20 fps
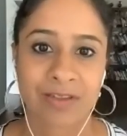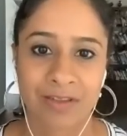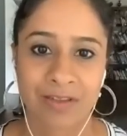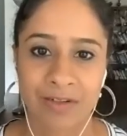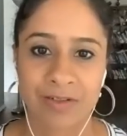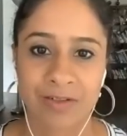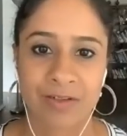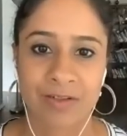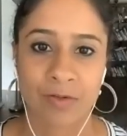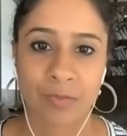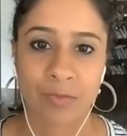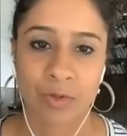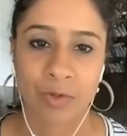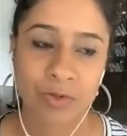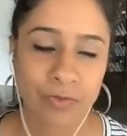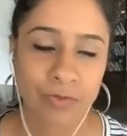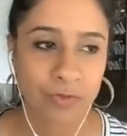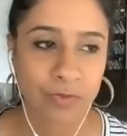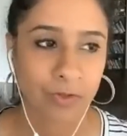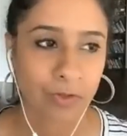there's a
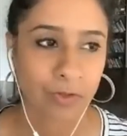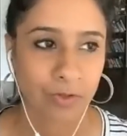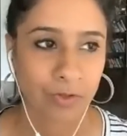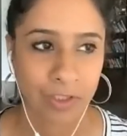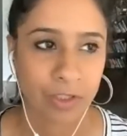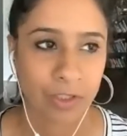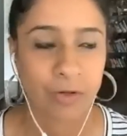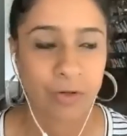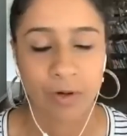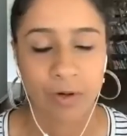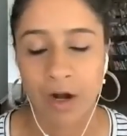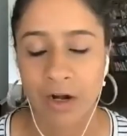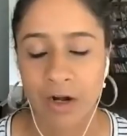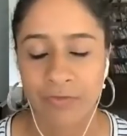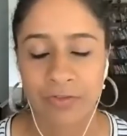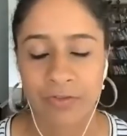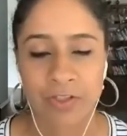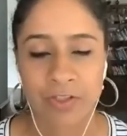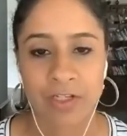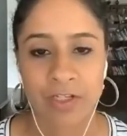beautiful you know our
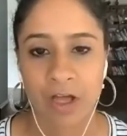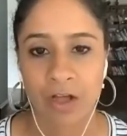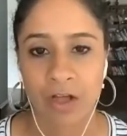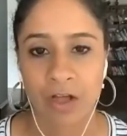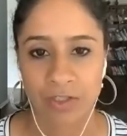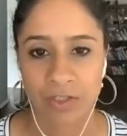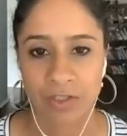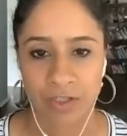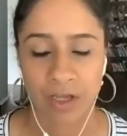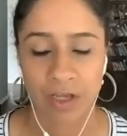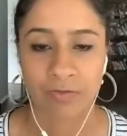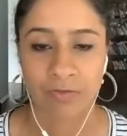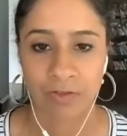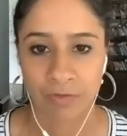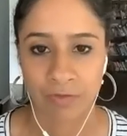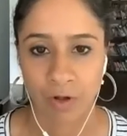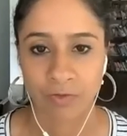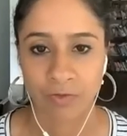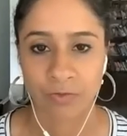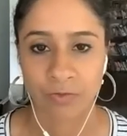physiologies have
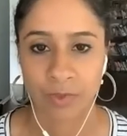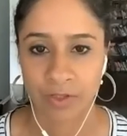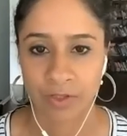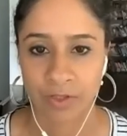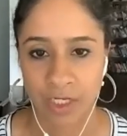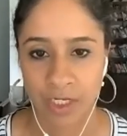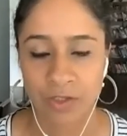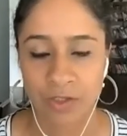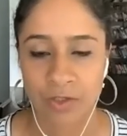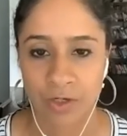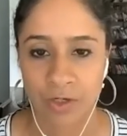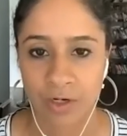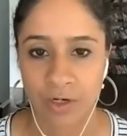evolved with nature